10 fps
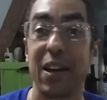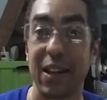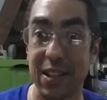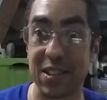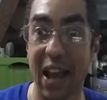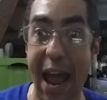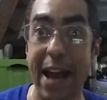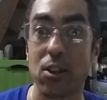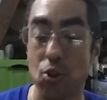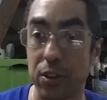is
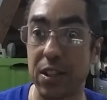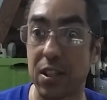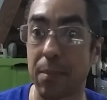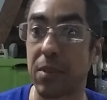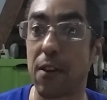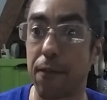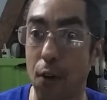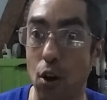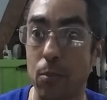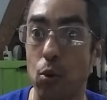actually something
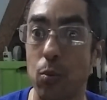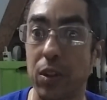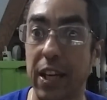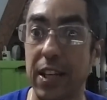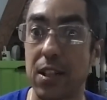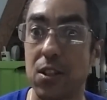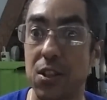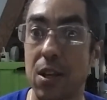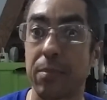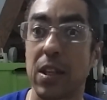far more related to
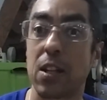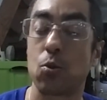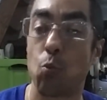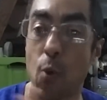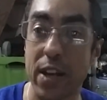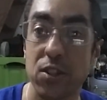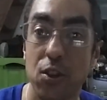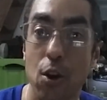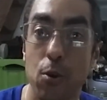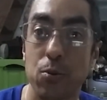something that's West
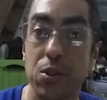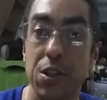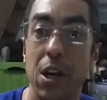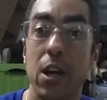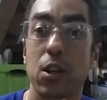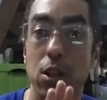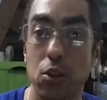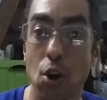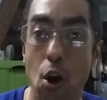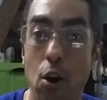Coast
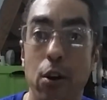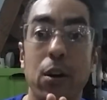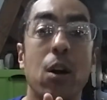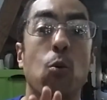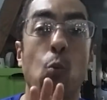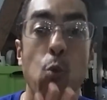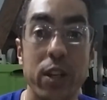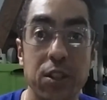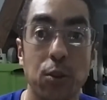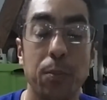guitar,
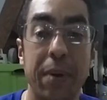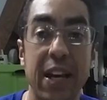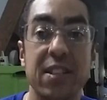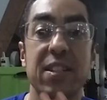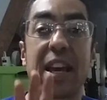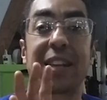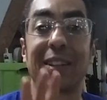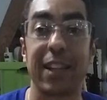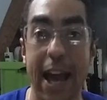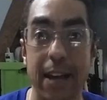whistle based,
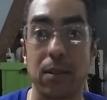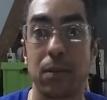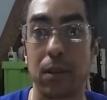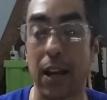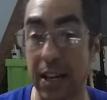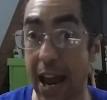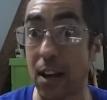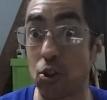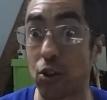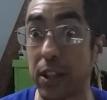and Latin, and
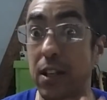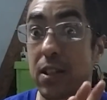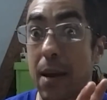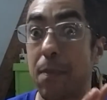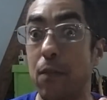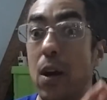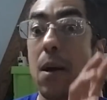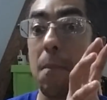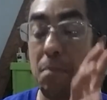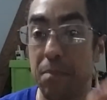actually a type of
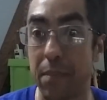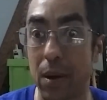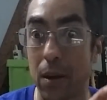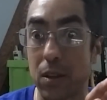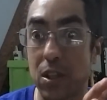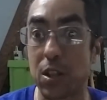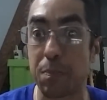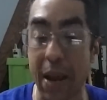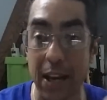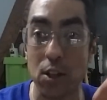
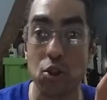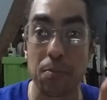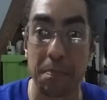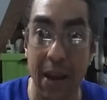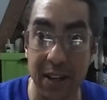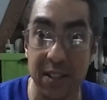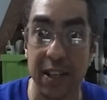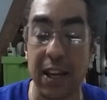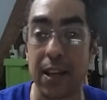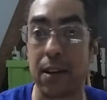Spanish,
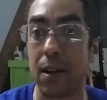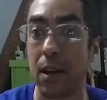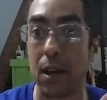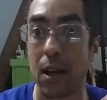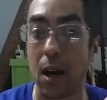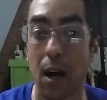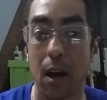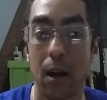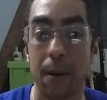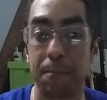Mexican,
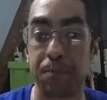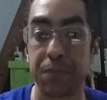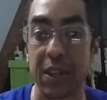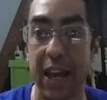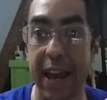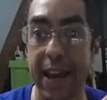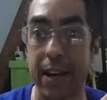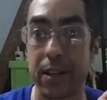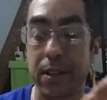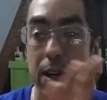
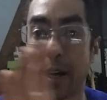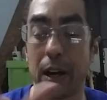and